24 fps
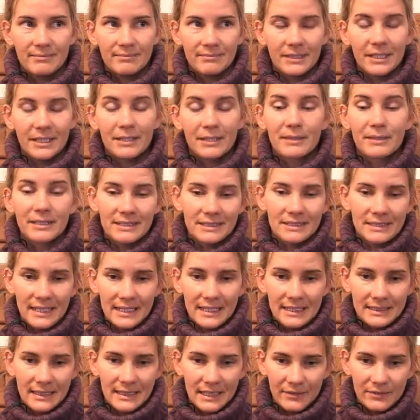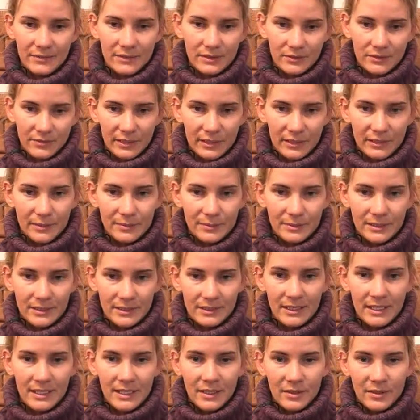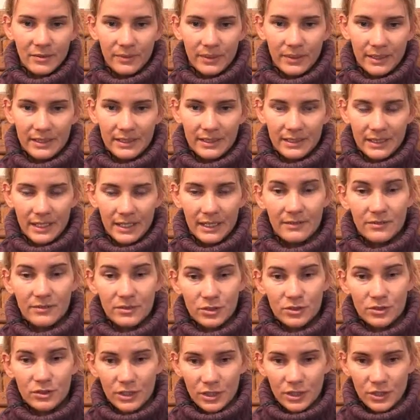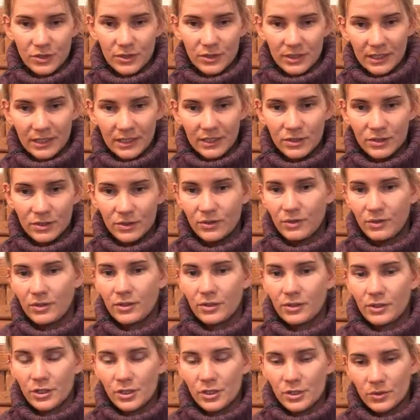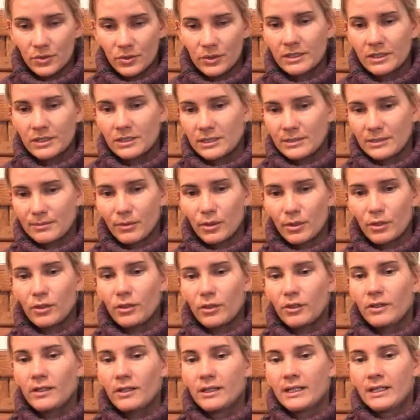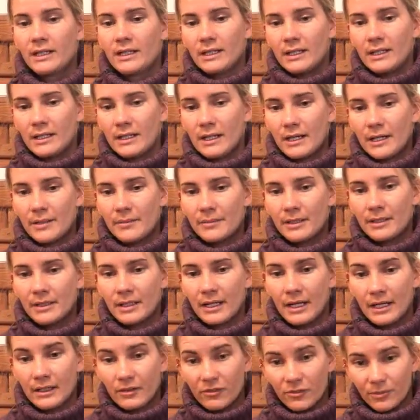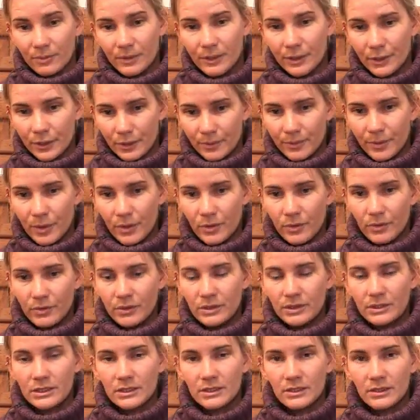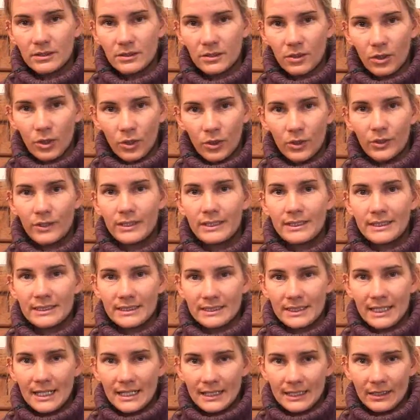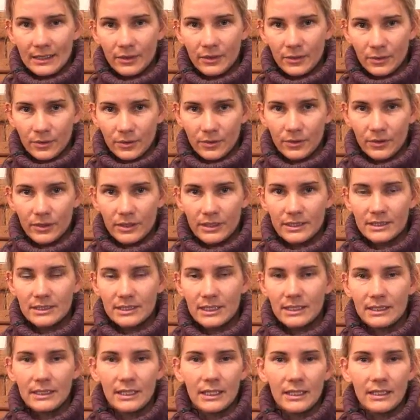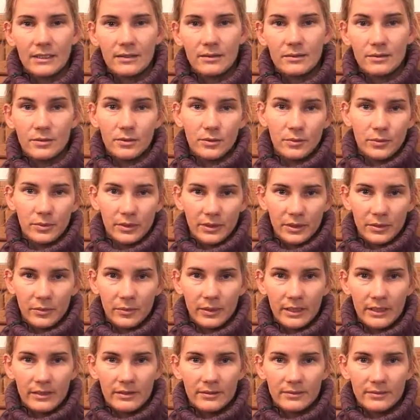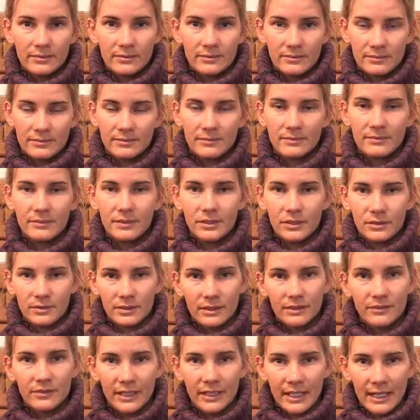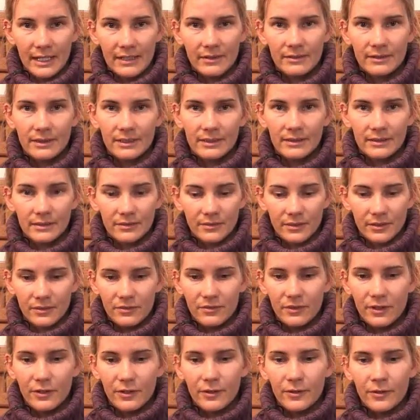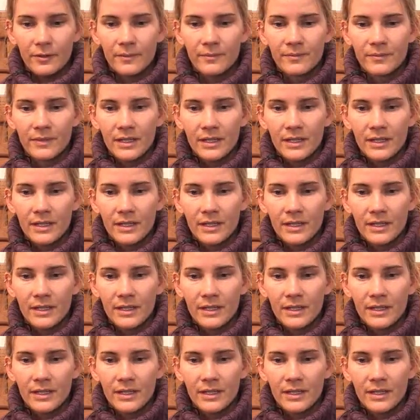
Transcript: like Mustangs have developed with the kind of structure that they do. They're a short, small, kind of bigger boned, hardy, stocky little horse, and they do really well, living out and living feral.